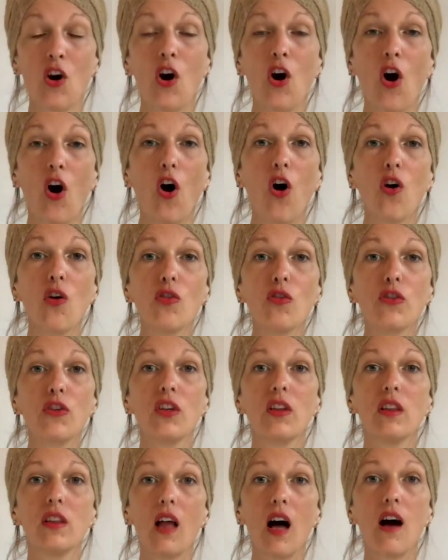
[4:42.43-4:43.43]
all the
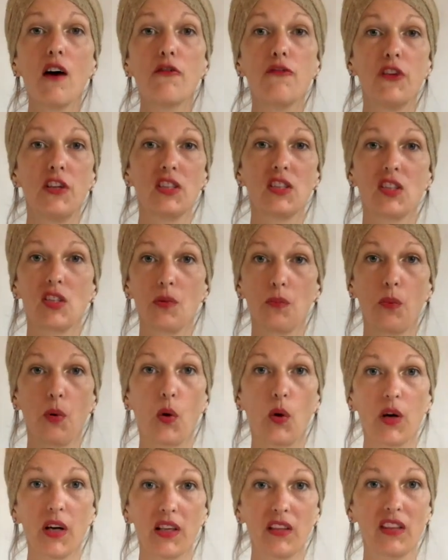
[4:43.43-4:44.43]
love and
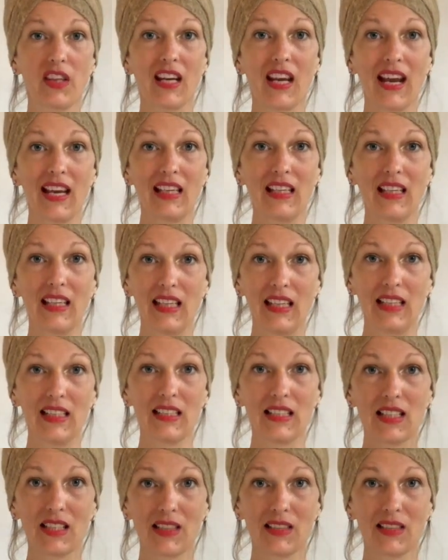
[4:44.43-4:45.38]
support that I need.